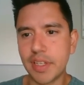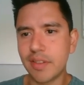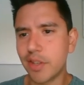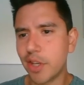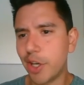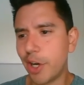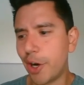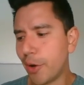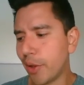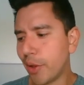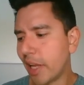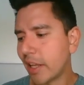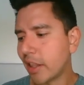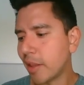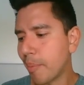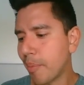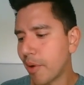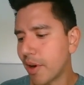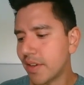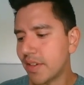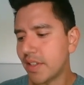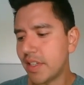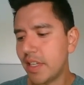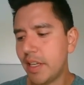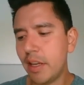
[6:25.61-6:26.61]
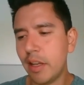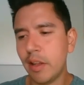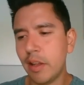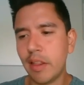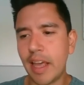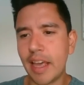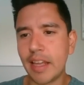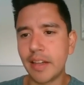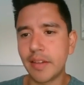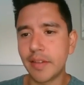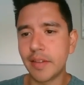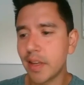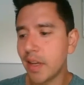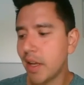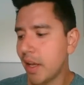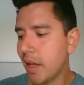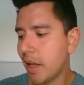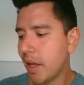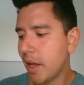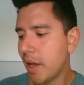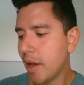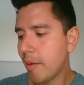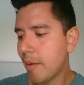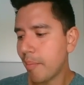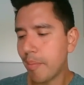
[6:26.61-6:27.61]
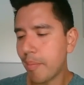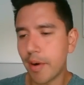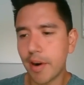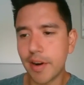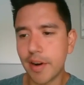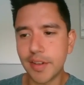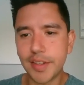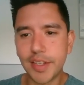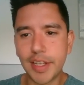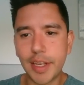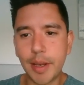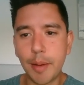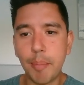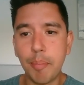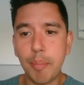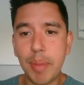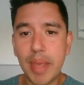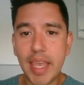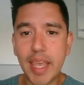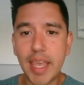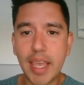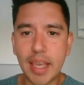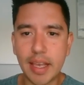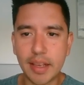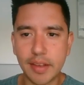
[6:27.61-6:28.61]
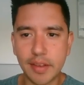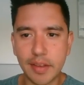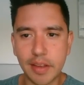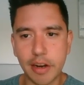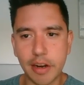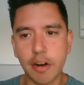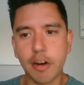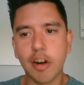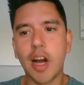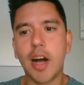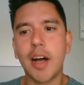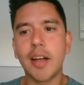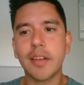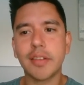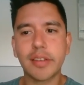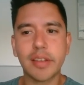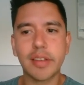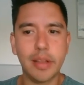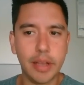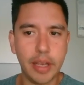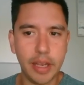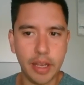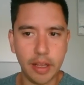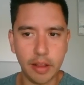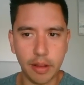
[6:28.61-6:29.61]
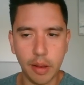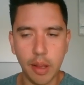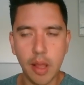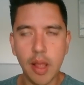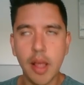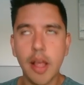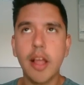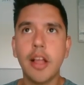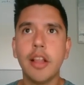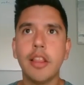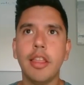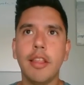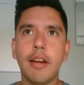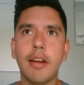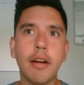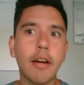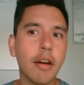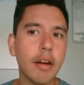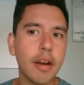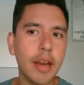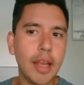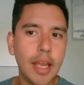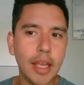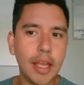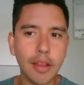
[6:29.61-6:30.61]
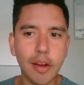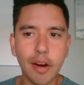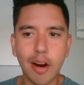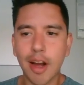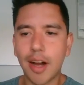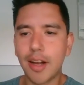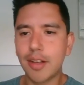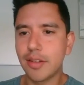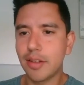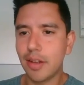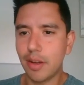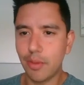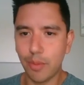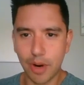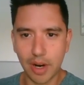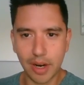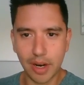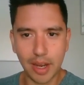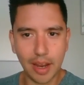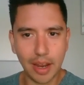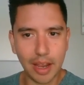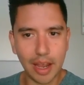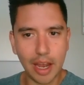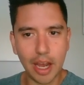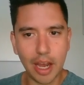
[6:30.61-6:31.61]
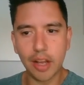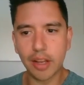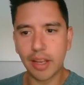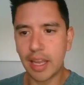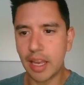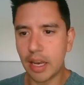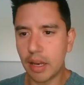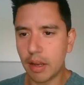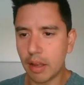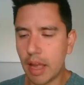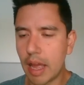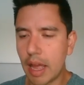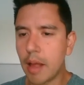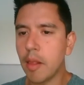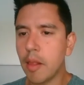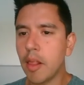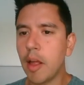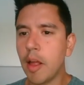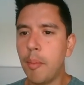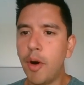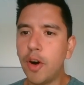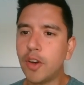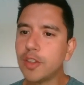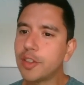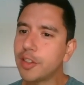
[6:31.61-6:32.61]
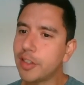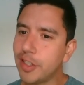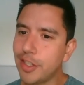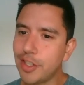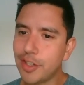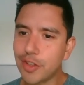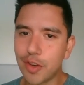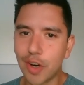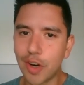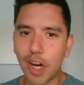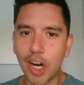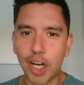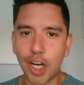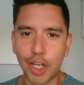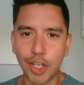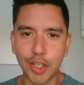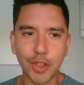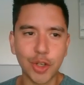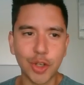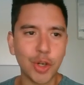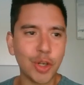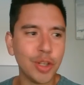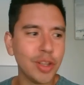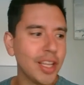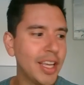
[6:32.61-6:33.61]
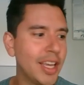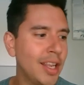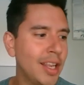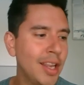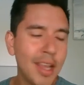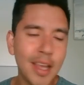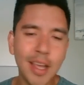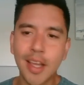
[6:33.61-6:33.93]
So like the person that's person B is they're constantly learning, they're constantly working out, get emotionally strong, don't let